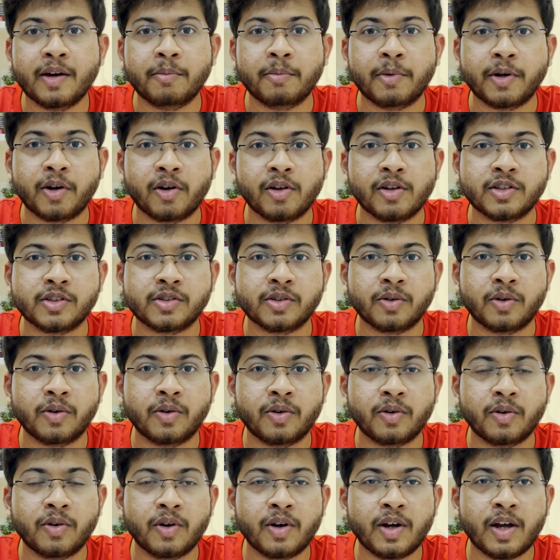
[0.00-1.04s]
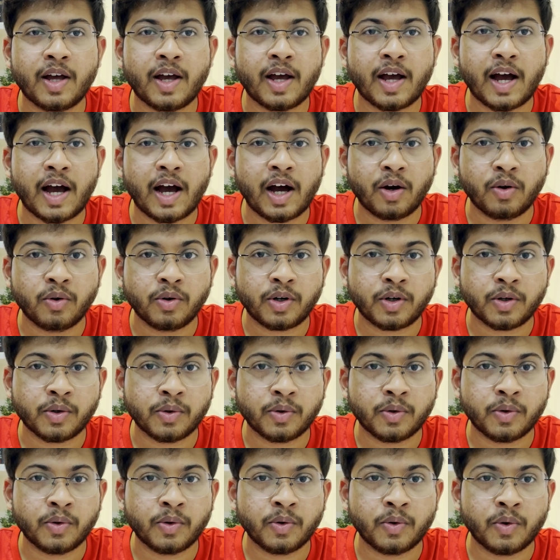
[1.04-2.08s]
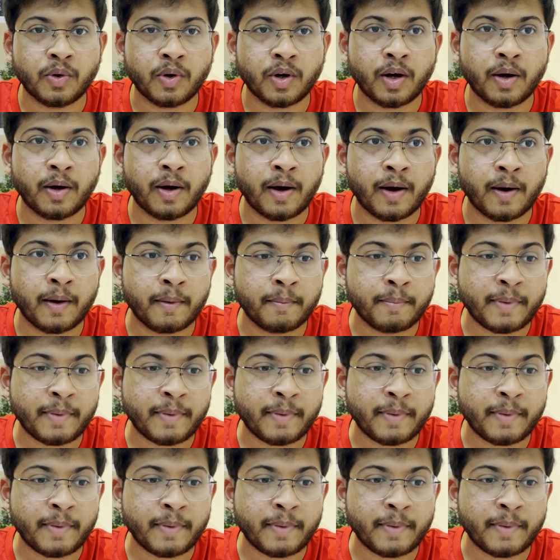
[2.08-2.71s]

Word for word: but also how to uh,